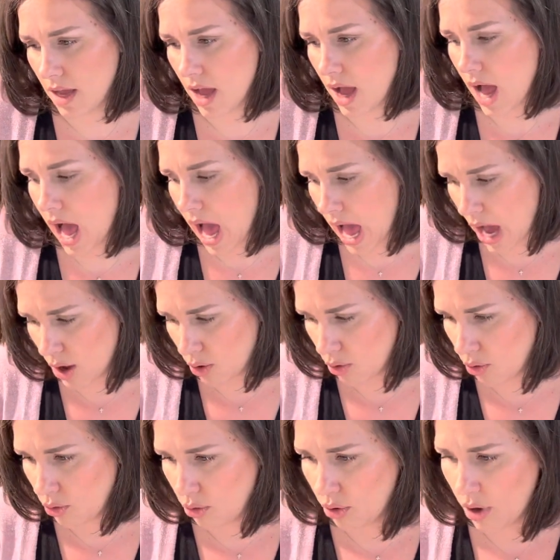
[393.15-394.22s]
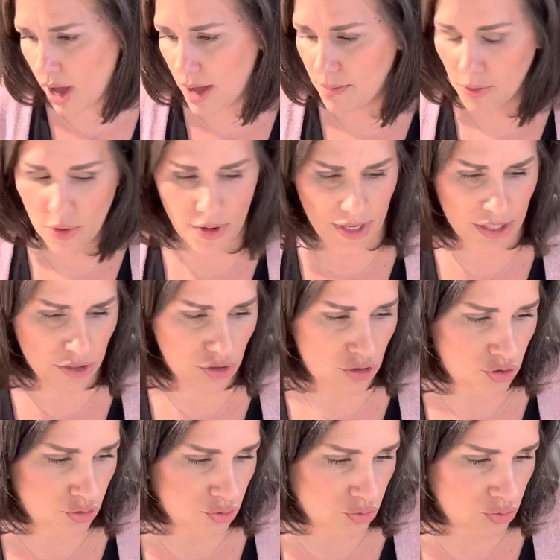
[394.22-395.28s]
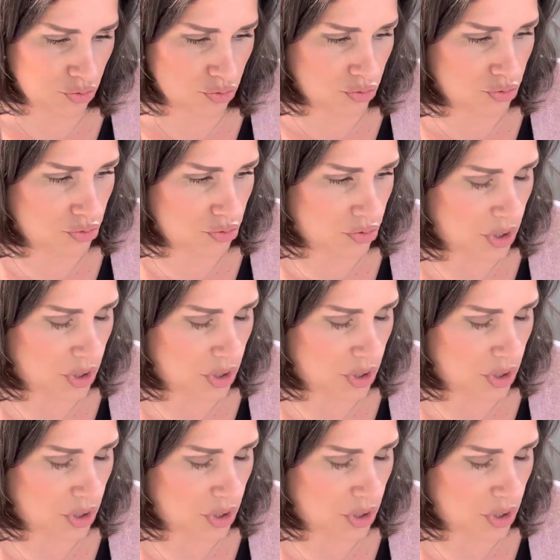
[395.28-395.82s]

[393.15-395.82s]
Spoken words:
how I'm going to